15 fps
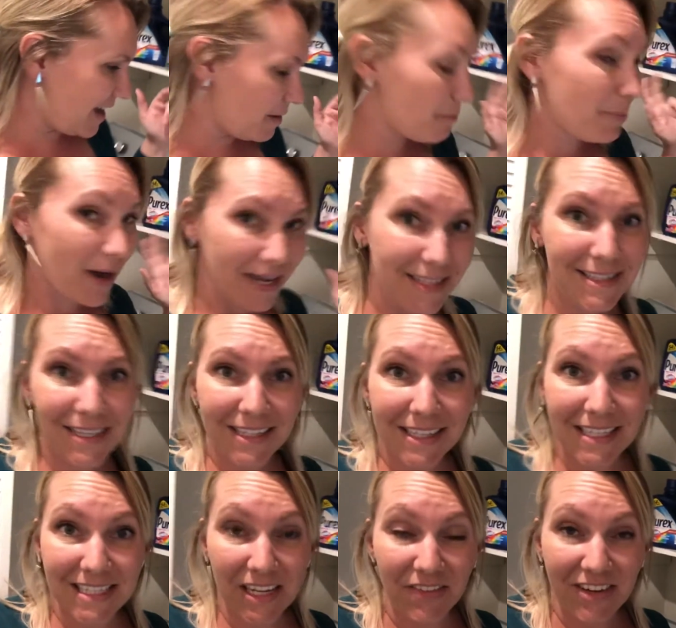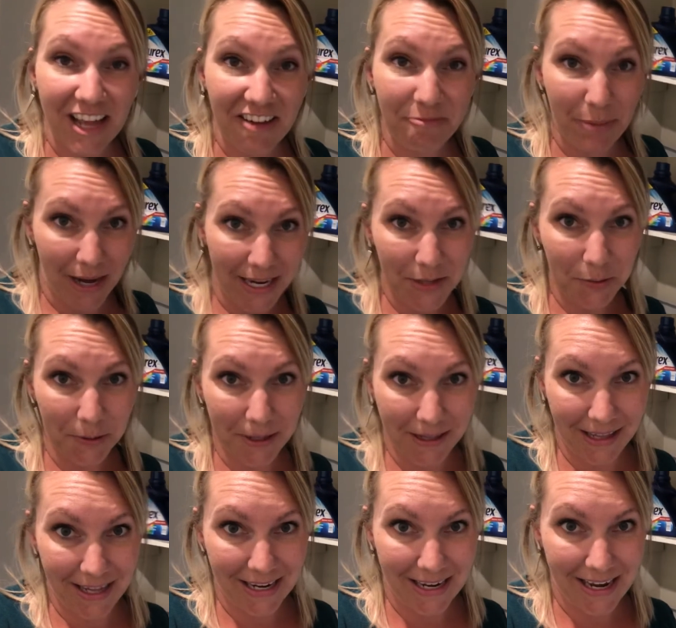Pine salt doesn't even have pine oil
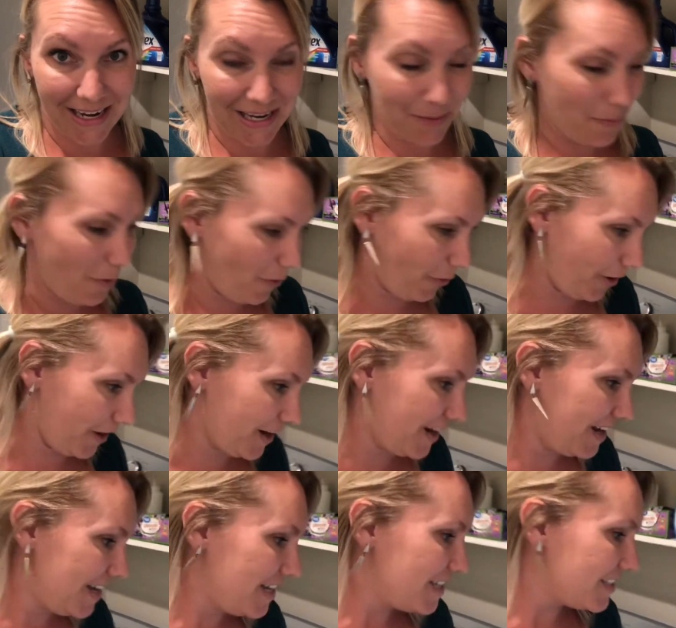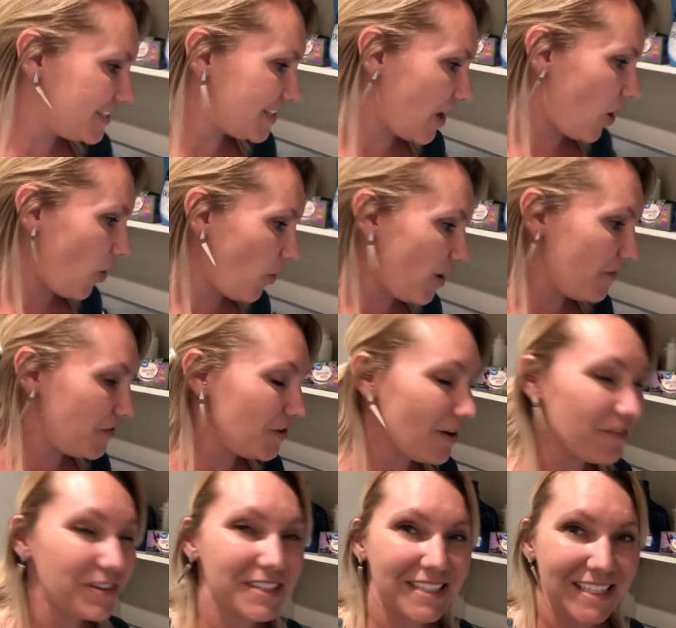in it anymore. So if you
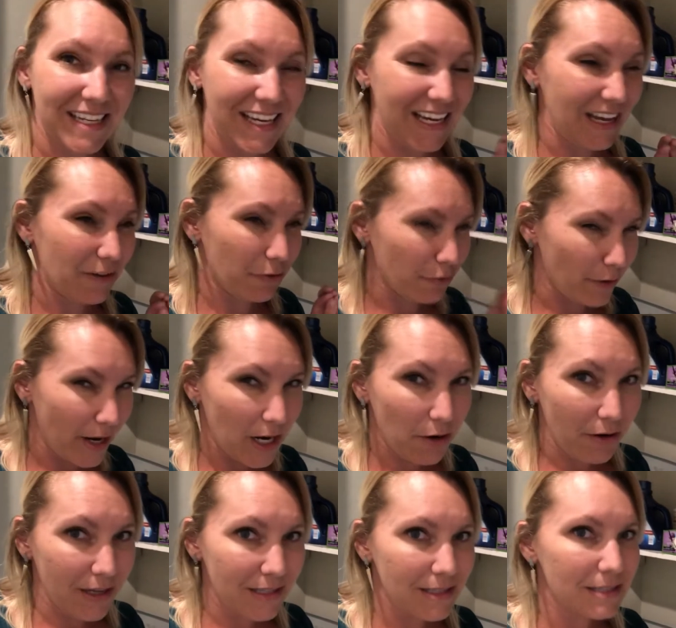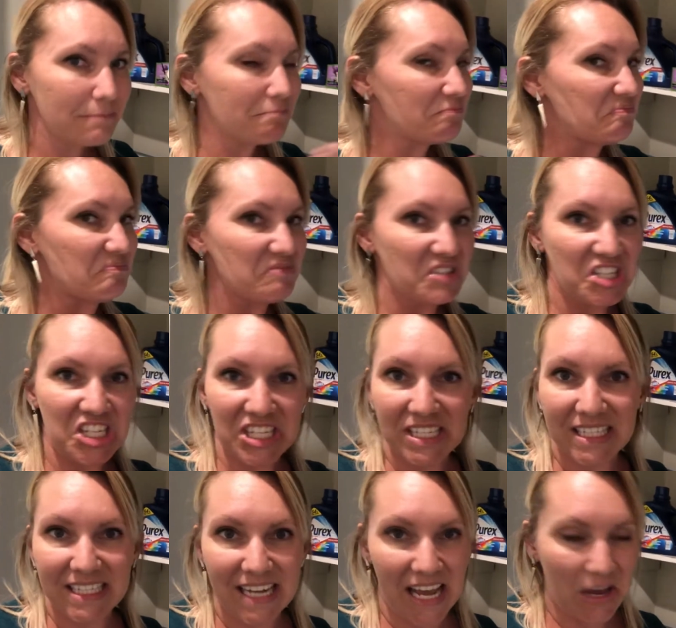ever see fragrance, just
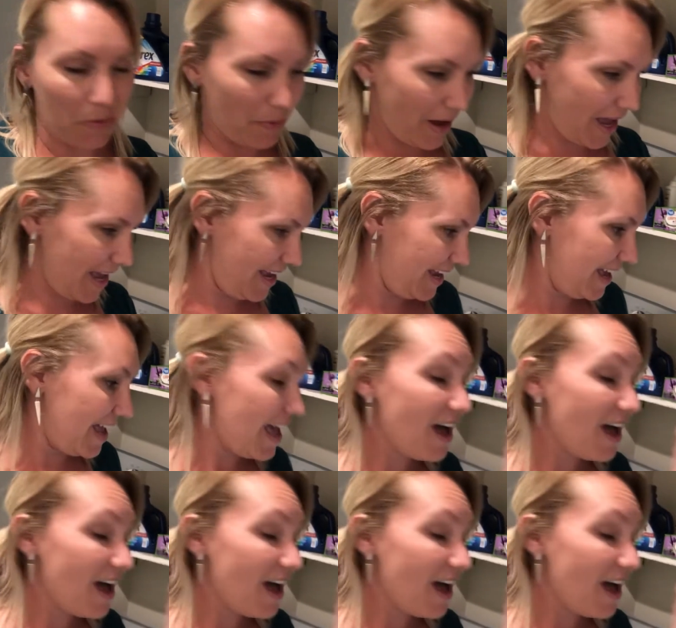stay away.